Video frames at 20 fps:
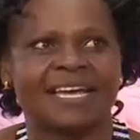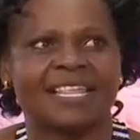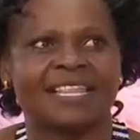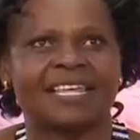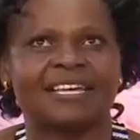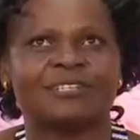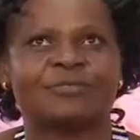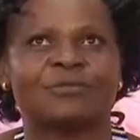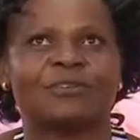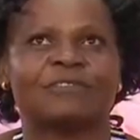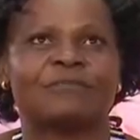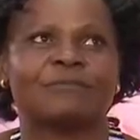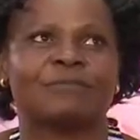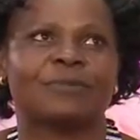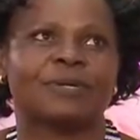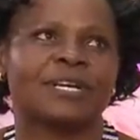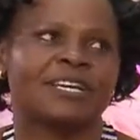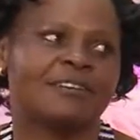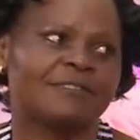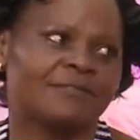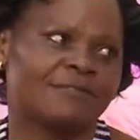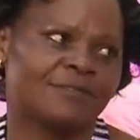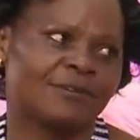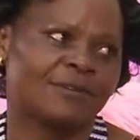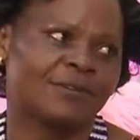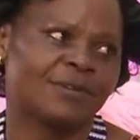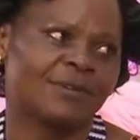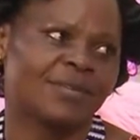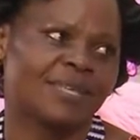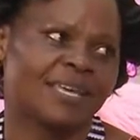that we've prayed for,
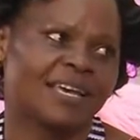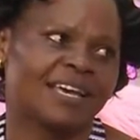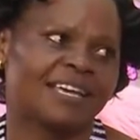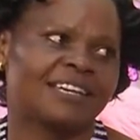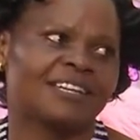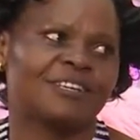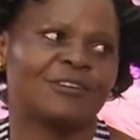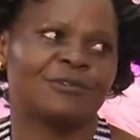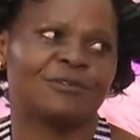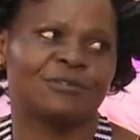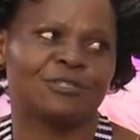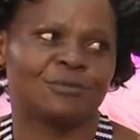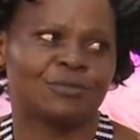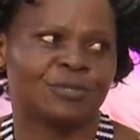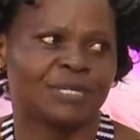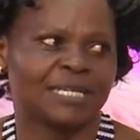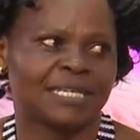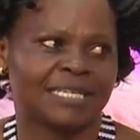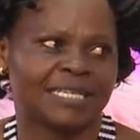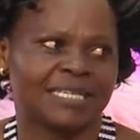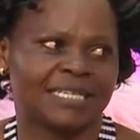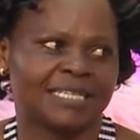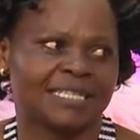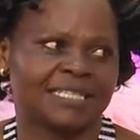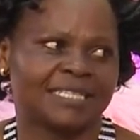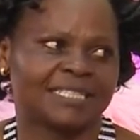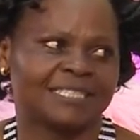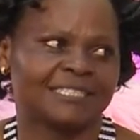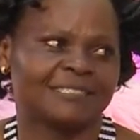and he got born again.